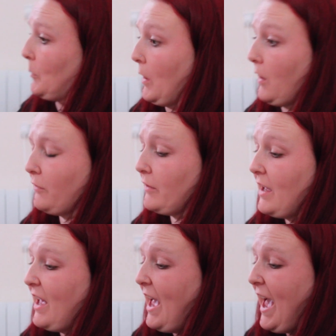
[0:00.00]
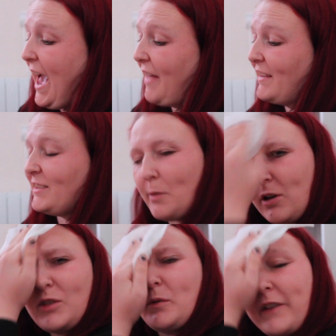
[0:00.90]
makeup off. And then to be
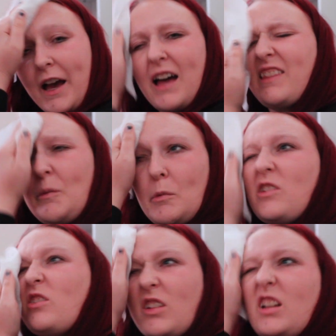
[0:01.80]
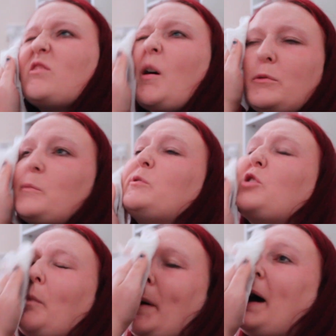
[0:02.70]
honest with you, I think we're just going to grab some
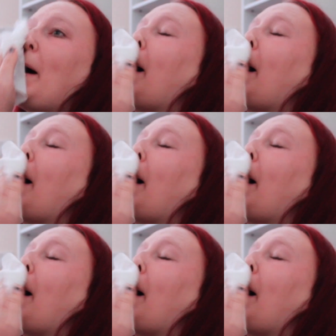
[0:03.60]
supper